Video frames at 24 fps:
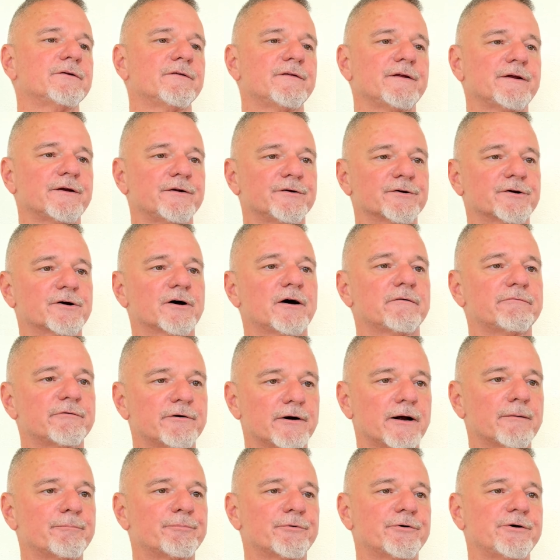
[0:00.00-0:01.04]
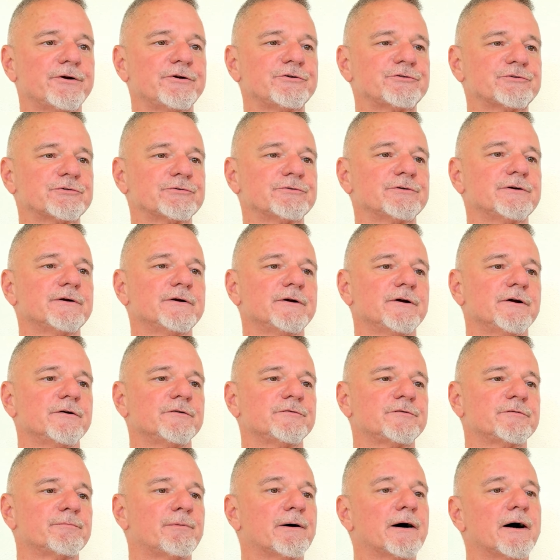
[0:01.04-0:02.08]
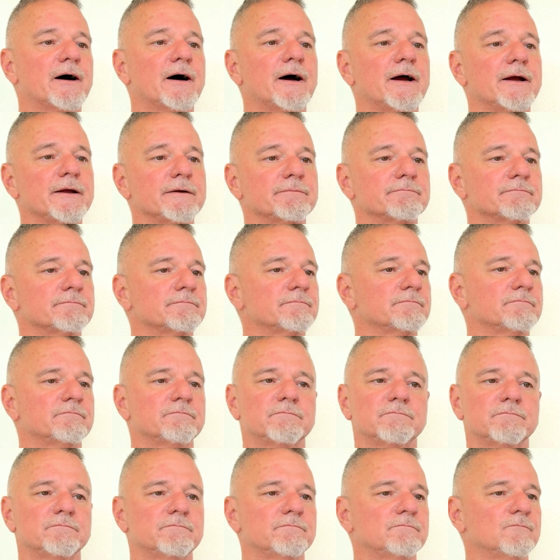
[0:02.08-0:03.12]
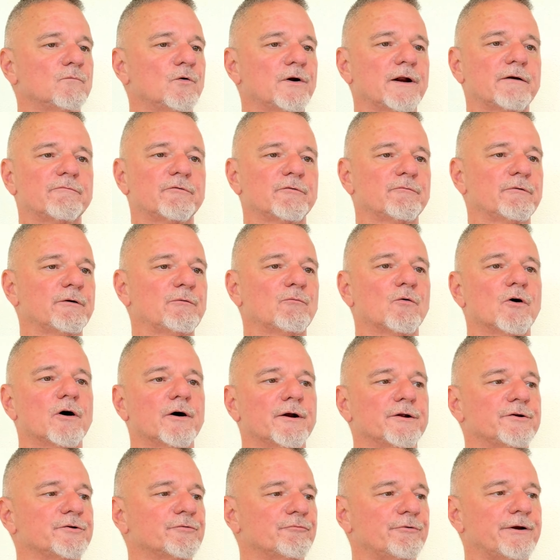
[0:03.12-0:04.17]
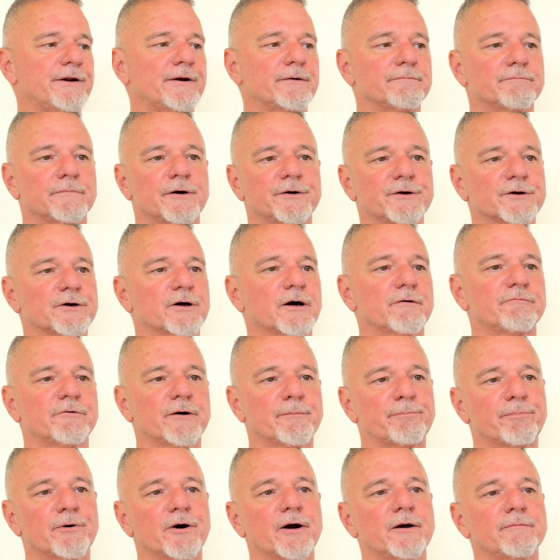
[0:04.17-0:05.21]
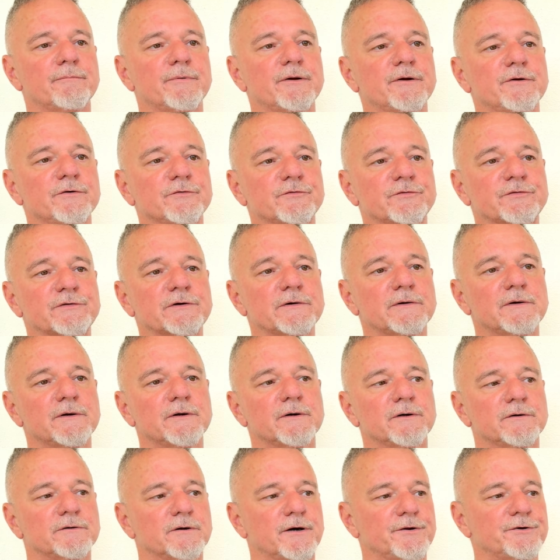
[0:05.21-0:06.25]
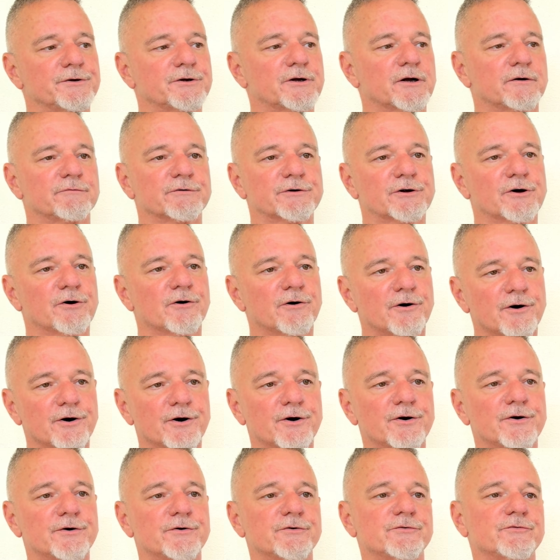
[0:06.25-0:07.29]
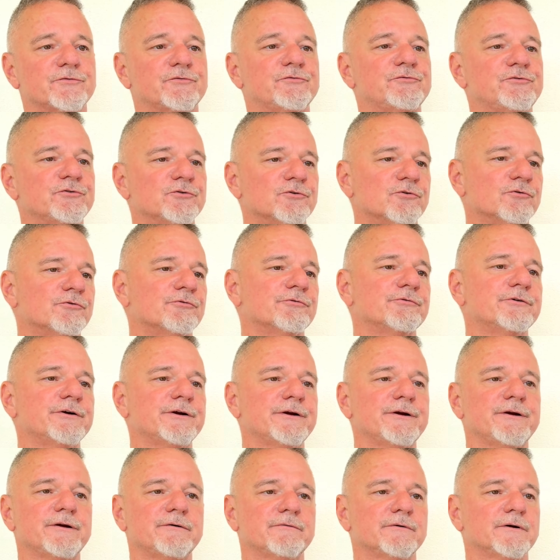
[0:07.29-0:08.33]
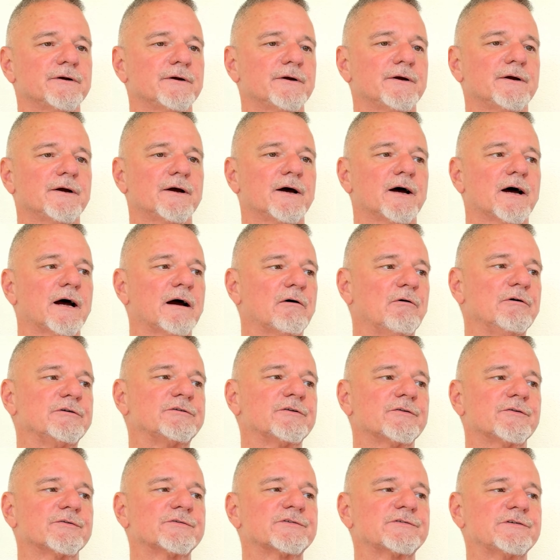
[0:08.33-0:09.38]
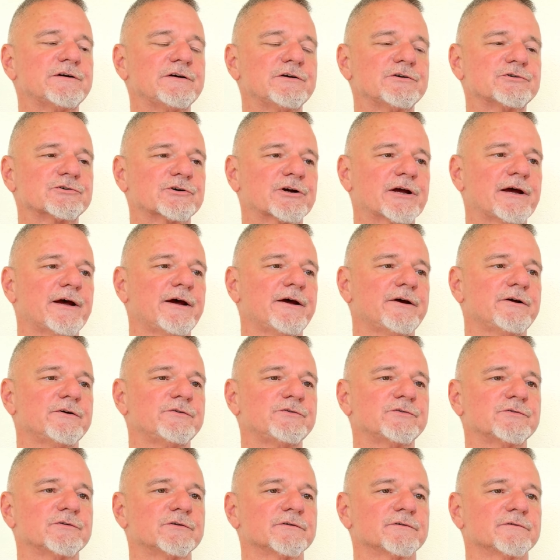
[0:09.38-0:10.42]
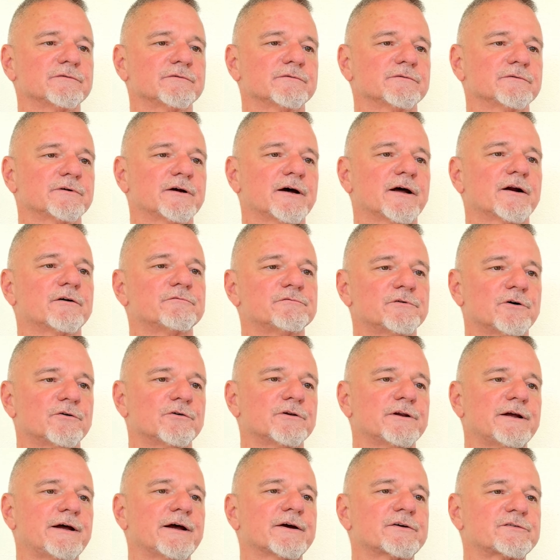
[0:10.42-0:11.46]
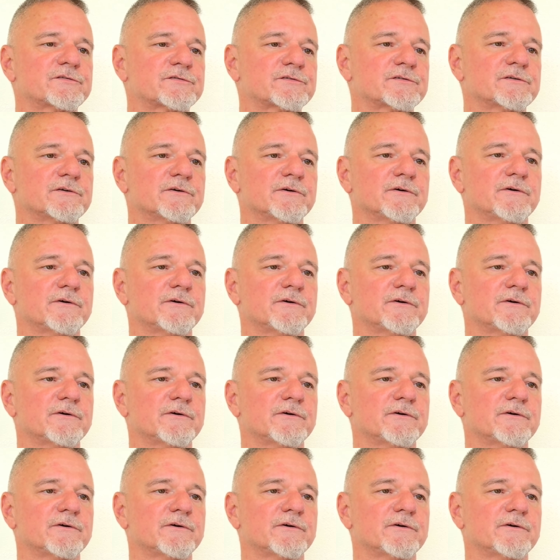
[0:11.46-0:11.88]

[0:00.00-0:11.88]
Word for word: the undercover operation to buy whatever we wanted to rent undercover apartments, undercover cars, jewelry. I went to the seizure cage and got a Rolex